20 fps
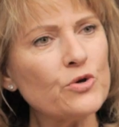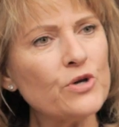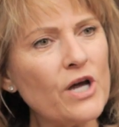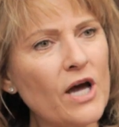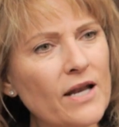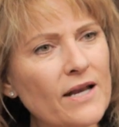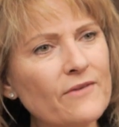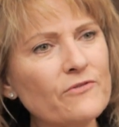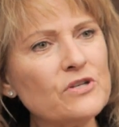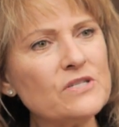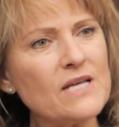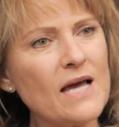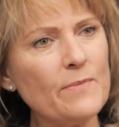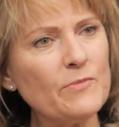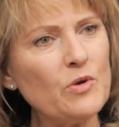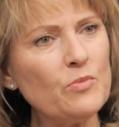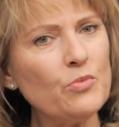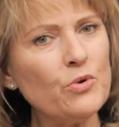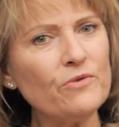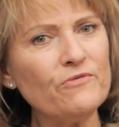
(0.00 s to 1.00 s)
gut every time
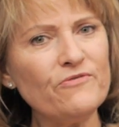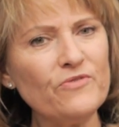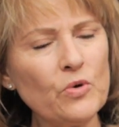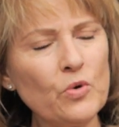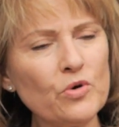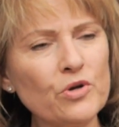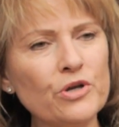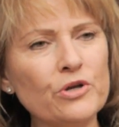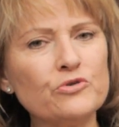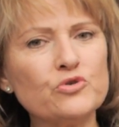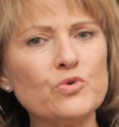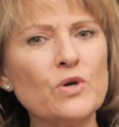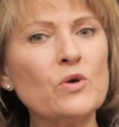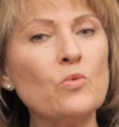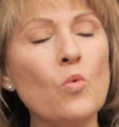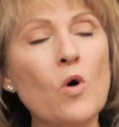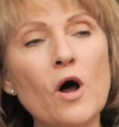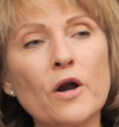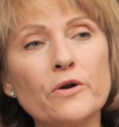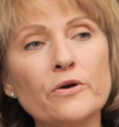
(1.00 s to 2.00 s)
you put food or you drink
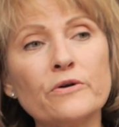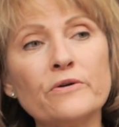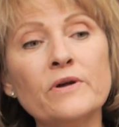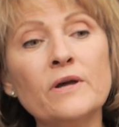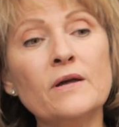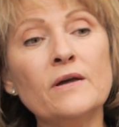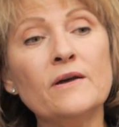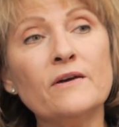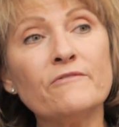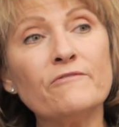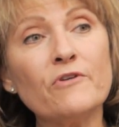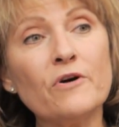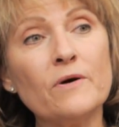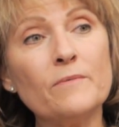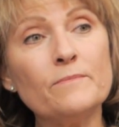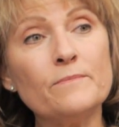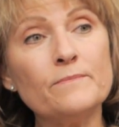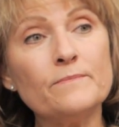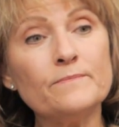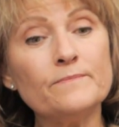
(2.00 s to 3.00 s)
water
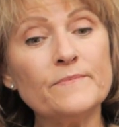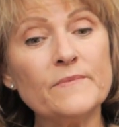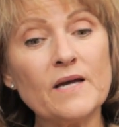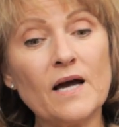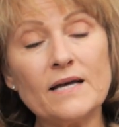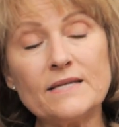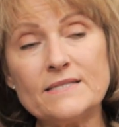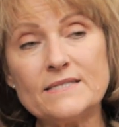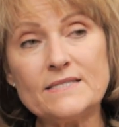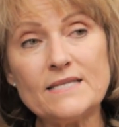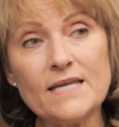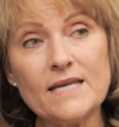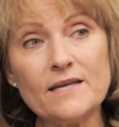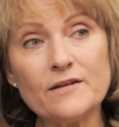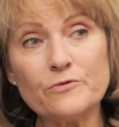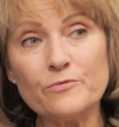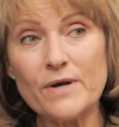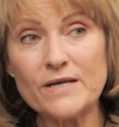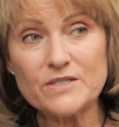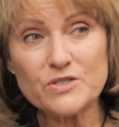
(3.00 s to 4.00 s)
from the iced tea at
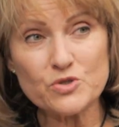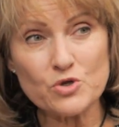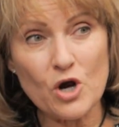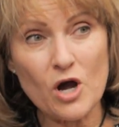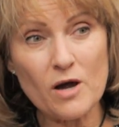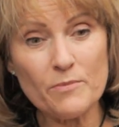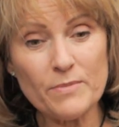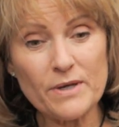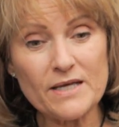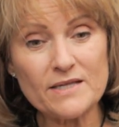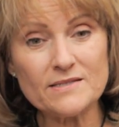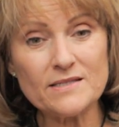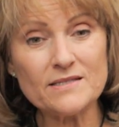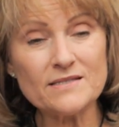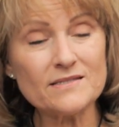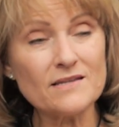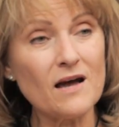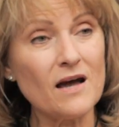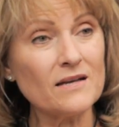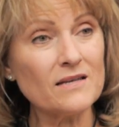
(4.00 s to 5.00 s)
a restaurant because
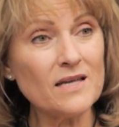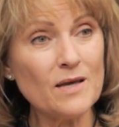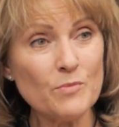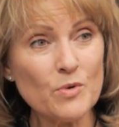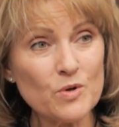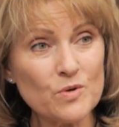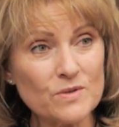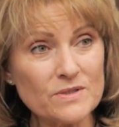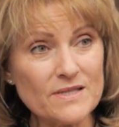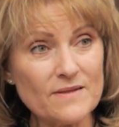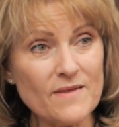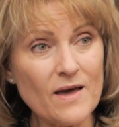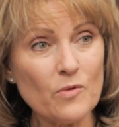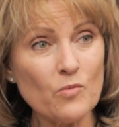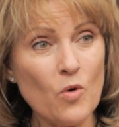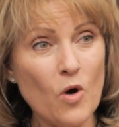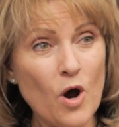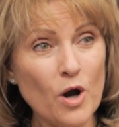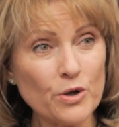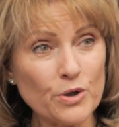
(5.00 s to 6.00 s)
it's got chemicals in that
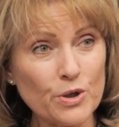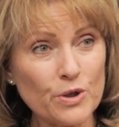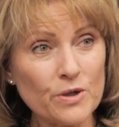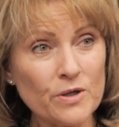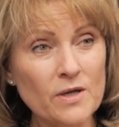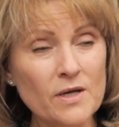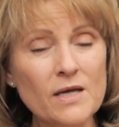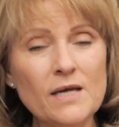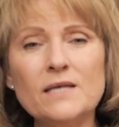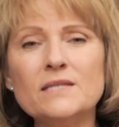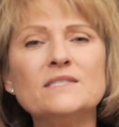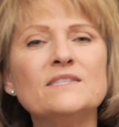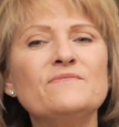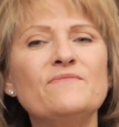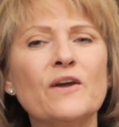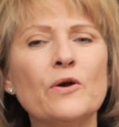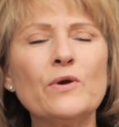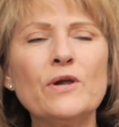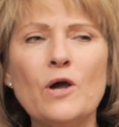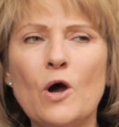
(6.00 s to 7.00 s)
water. It's
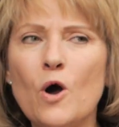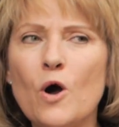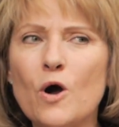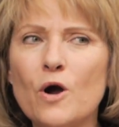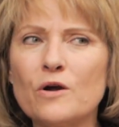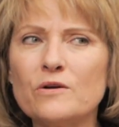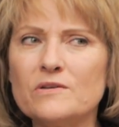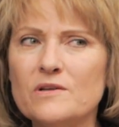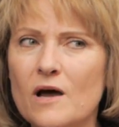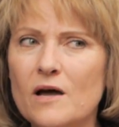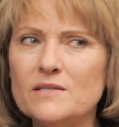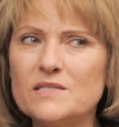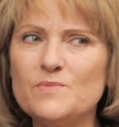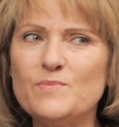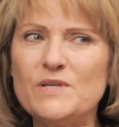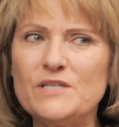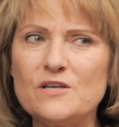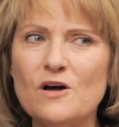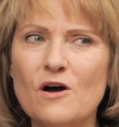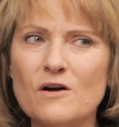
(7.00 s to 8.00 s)
very hard not to
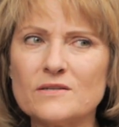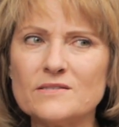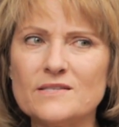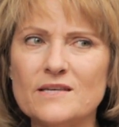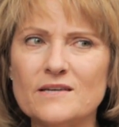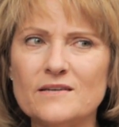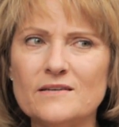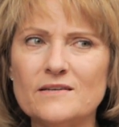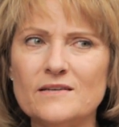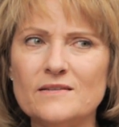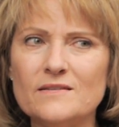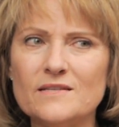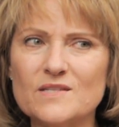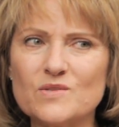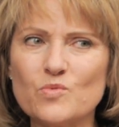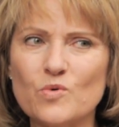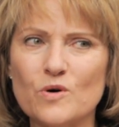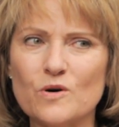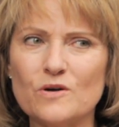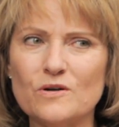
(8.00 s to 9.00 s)
be toxic in this
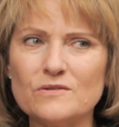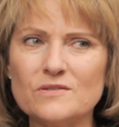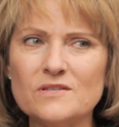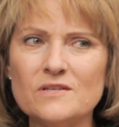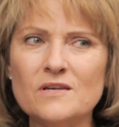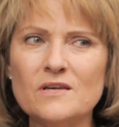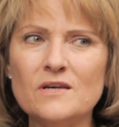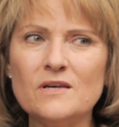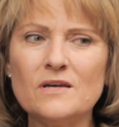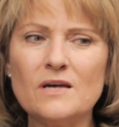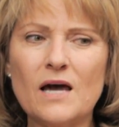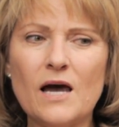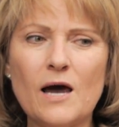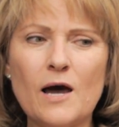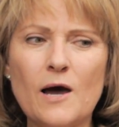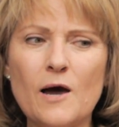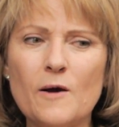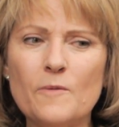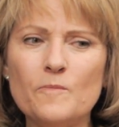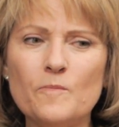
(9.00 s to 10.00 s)
world.
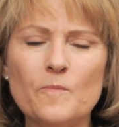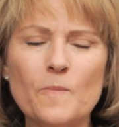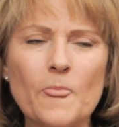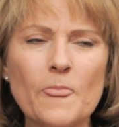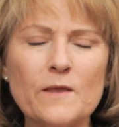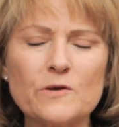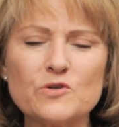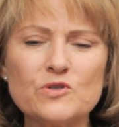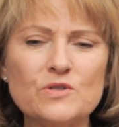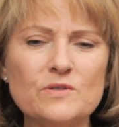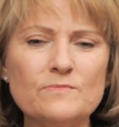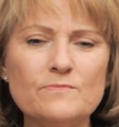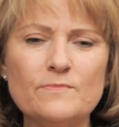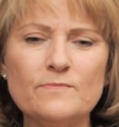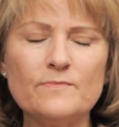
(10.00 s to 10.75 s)
Um, there's,